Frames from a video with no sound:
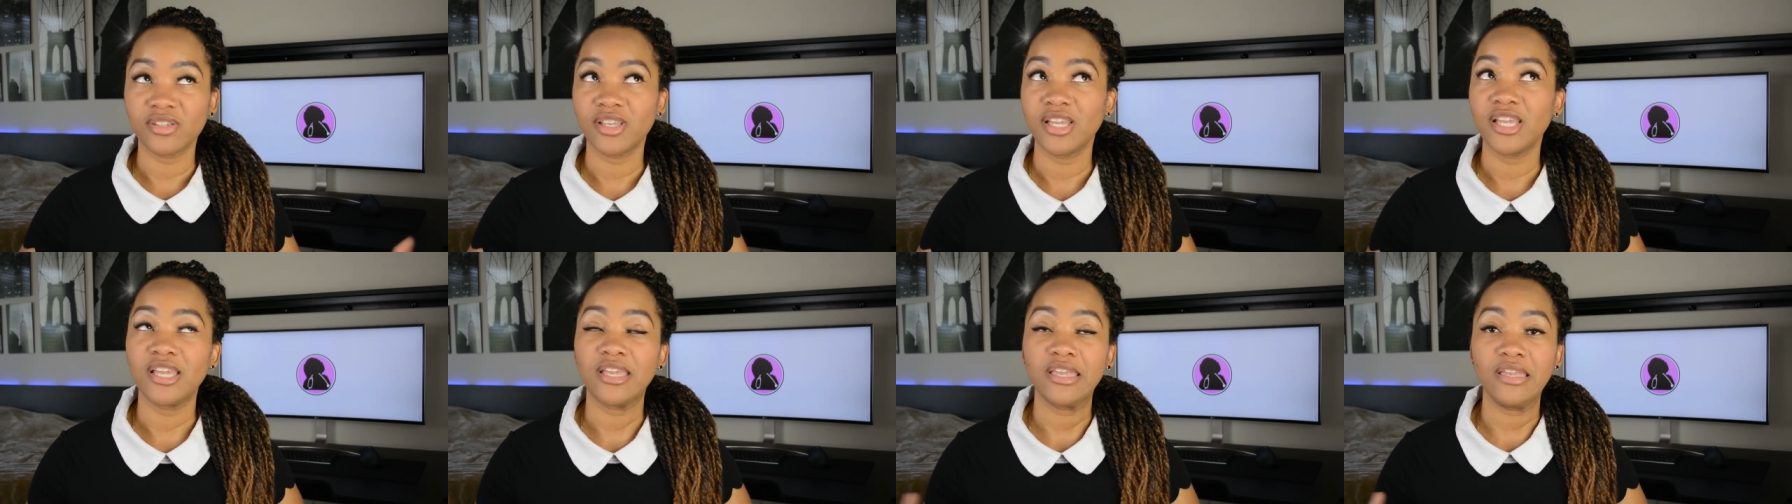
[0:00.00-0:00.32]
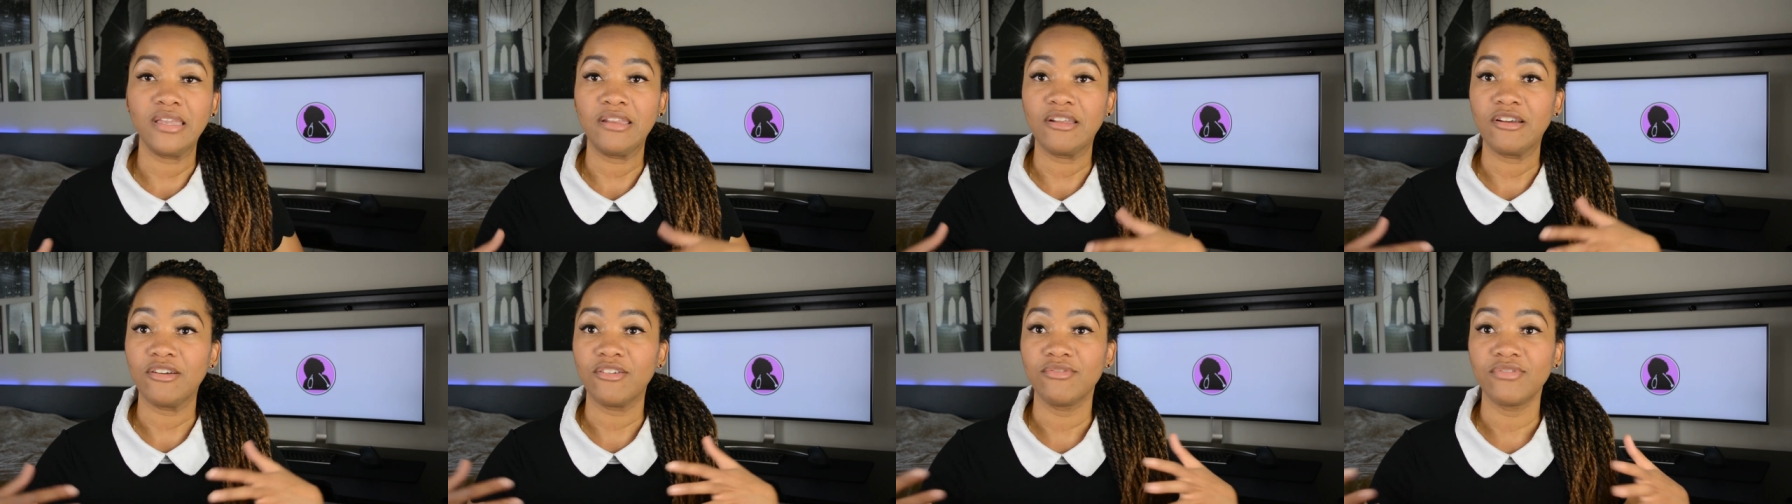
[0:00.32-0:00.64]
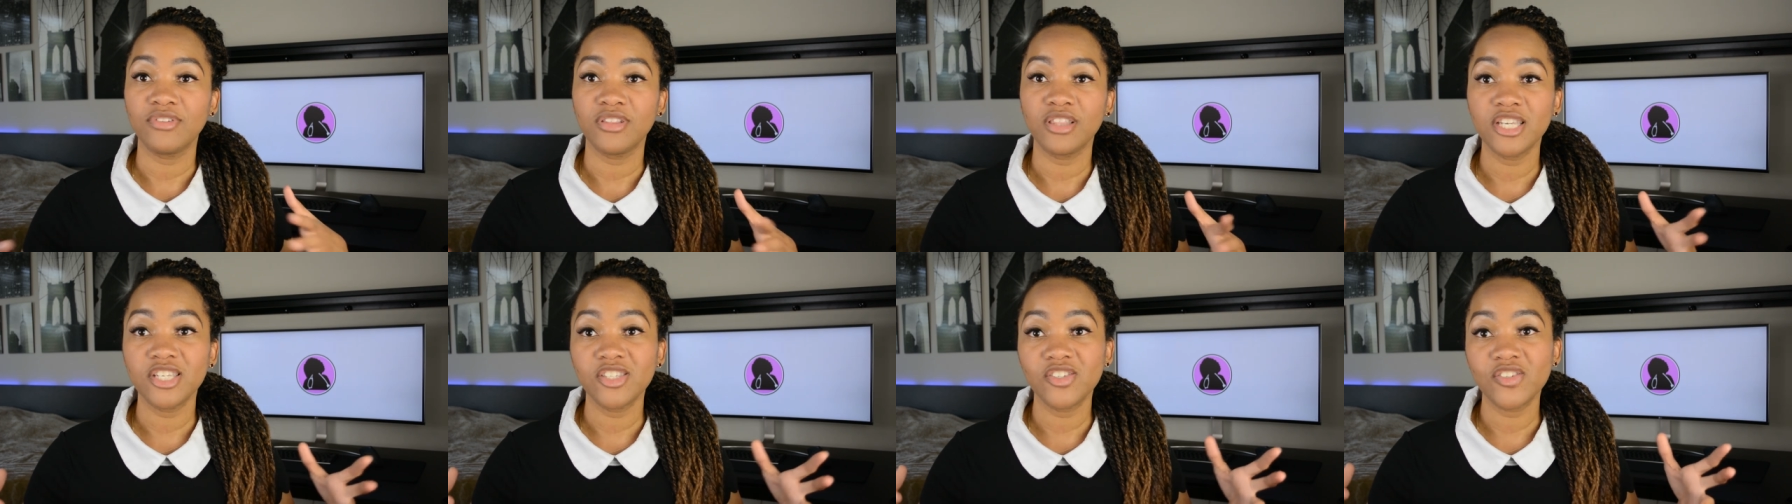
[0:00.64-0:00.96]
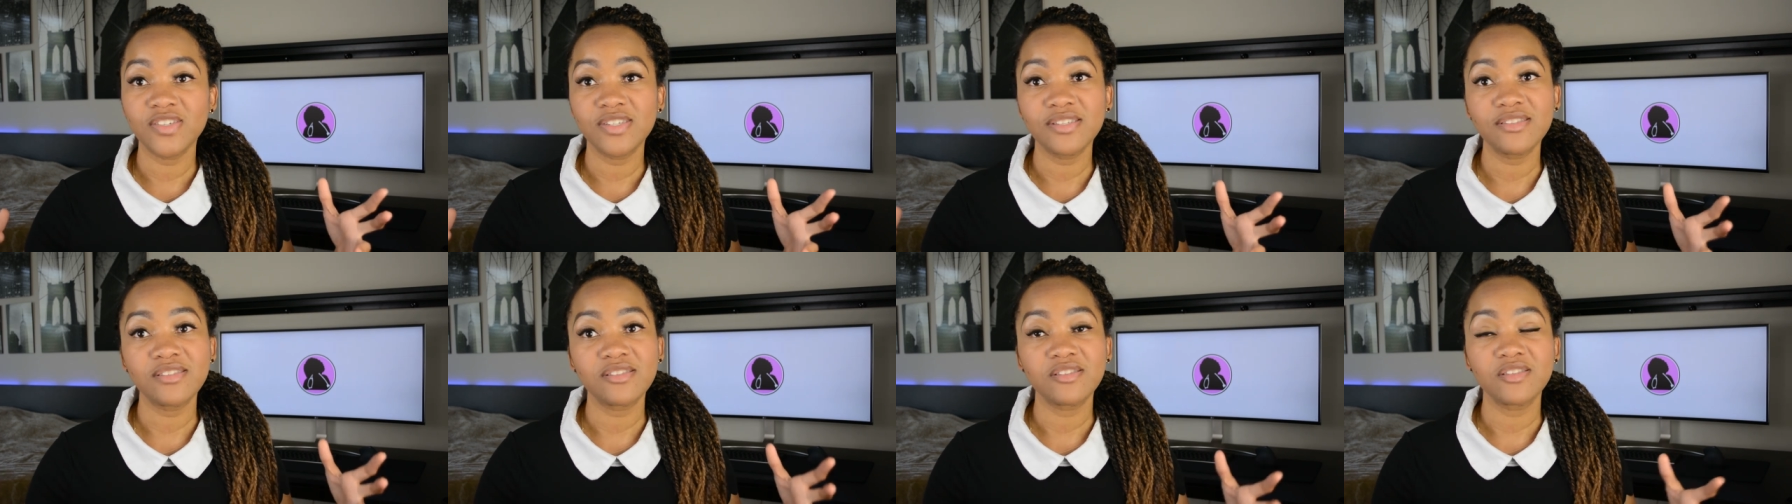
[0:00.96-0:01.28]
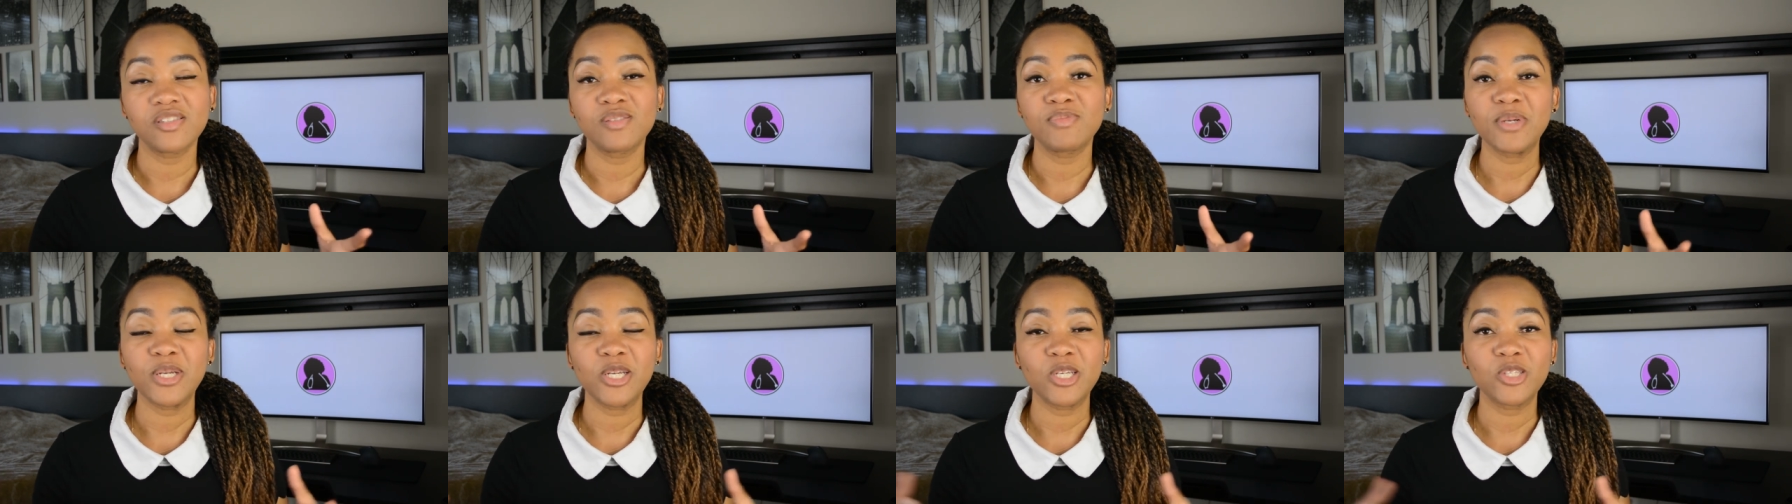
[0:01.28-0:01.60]
religious
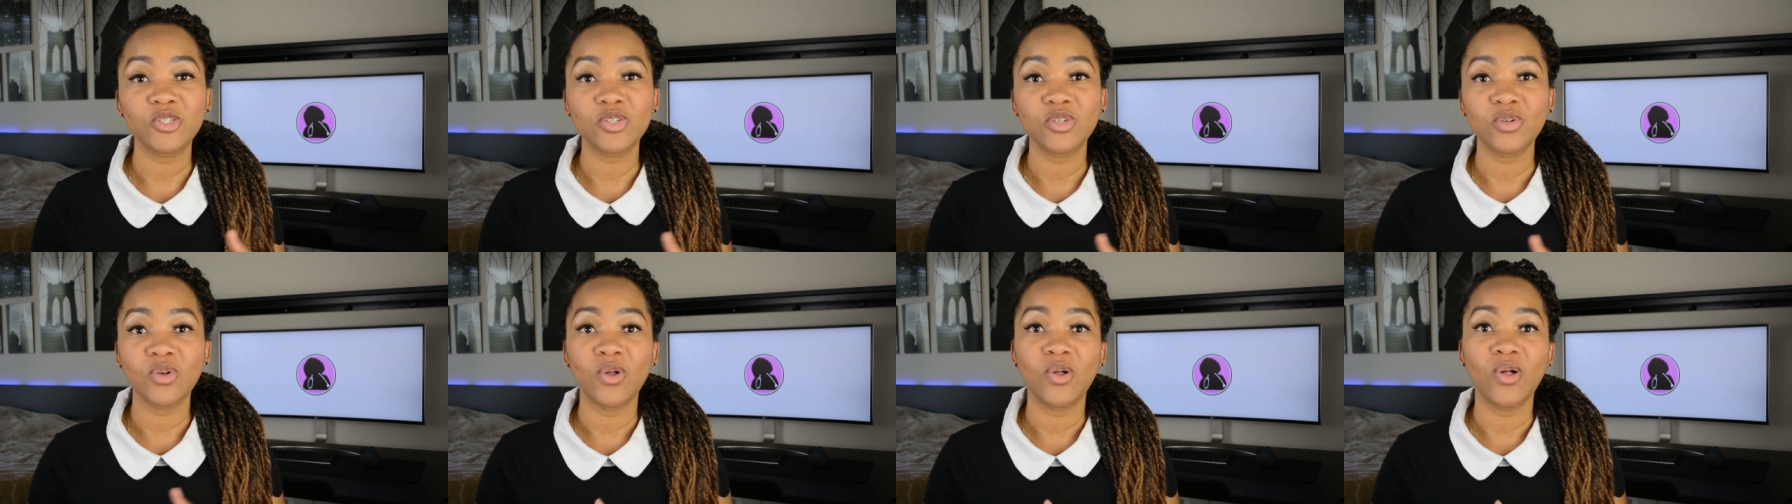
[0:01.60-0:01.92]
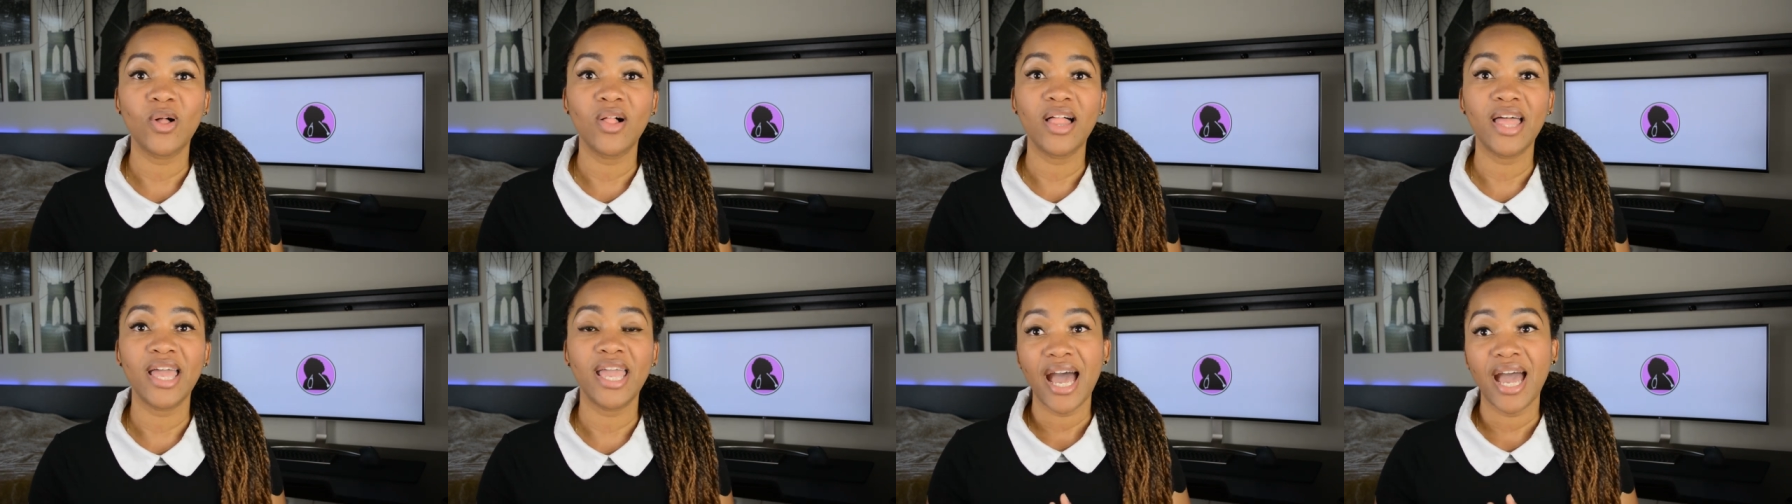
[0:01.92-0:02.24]
and spiritual.